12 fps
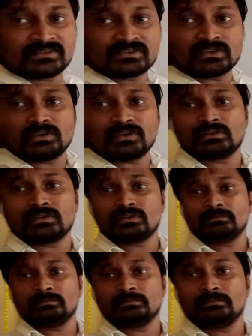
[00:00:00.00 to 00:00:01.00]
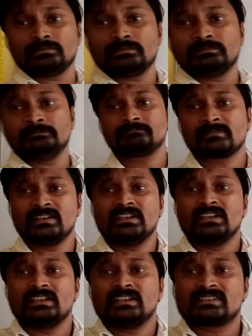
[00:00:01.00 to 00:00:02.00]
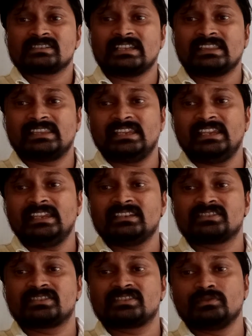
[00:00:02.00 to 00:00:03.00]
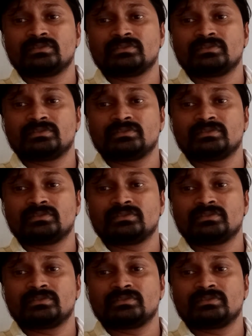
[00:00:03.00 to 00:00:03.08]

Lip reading: So Satish,